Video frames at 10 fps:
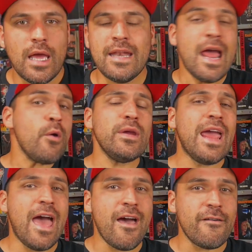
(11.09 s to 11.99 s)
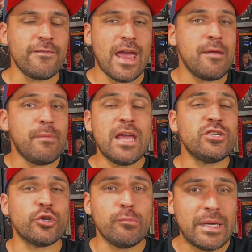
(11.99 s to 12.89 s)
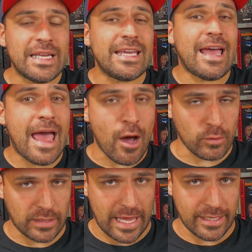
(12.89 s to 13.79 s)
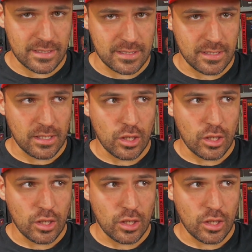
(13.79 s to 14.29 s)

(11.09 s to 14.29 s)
And now we have a major media outlet